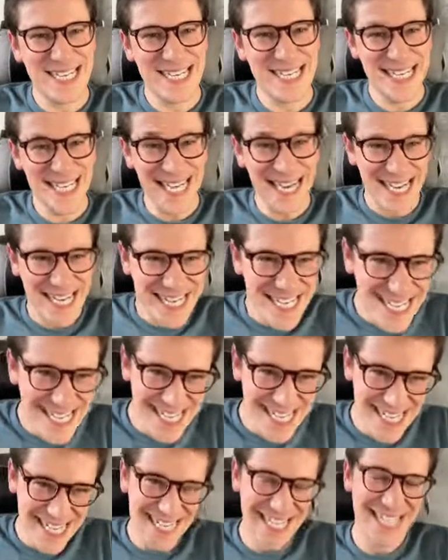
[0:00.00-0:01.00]

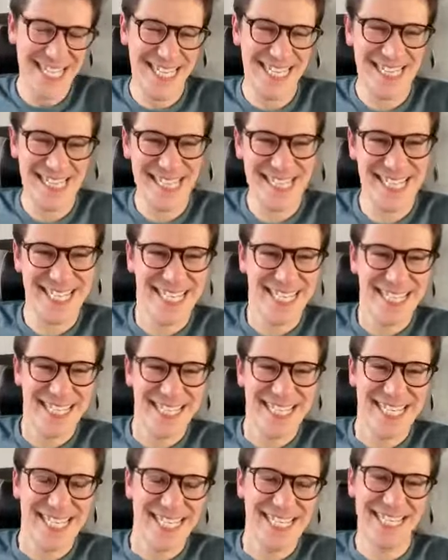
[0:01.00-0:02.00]

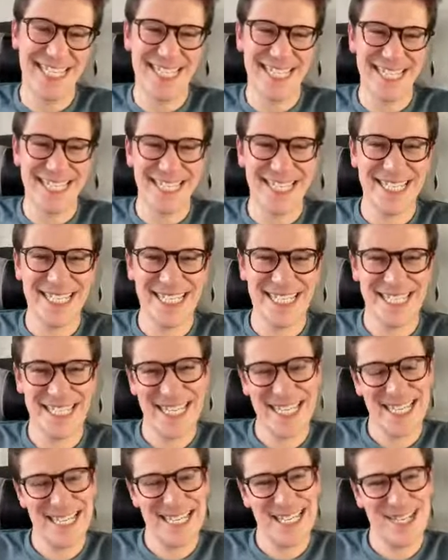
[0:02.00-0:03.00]

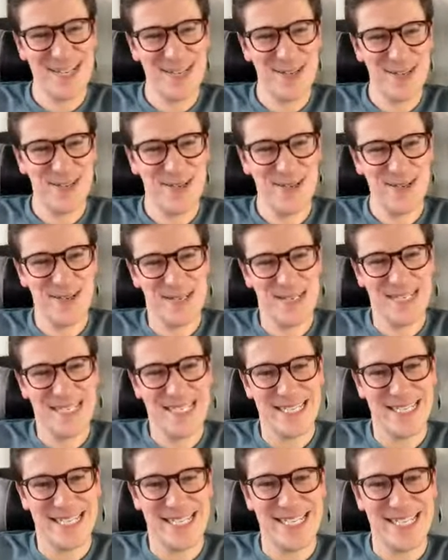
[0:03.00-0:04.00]

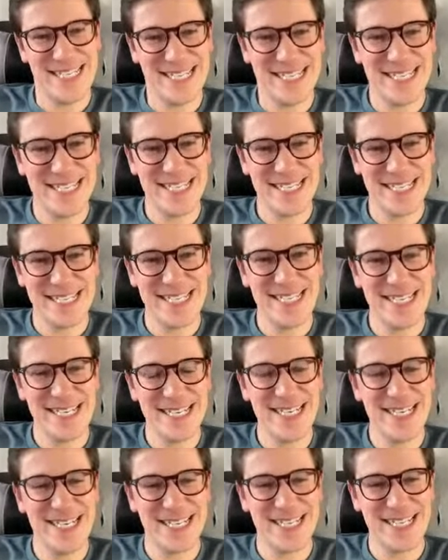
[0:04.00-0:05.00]

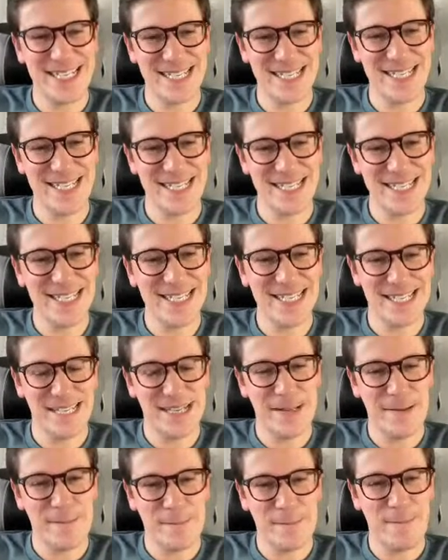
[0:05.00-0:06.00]

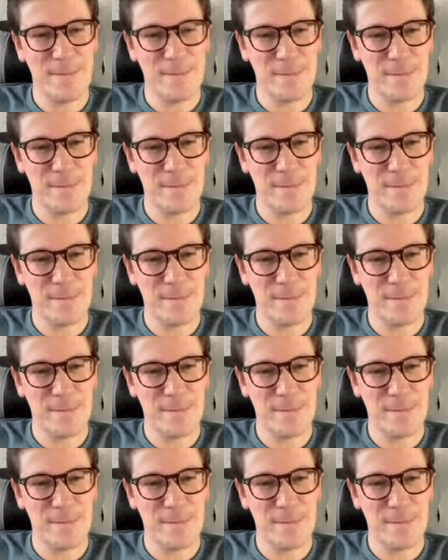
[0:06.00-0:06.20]
No words are spoken by the person on screen.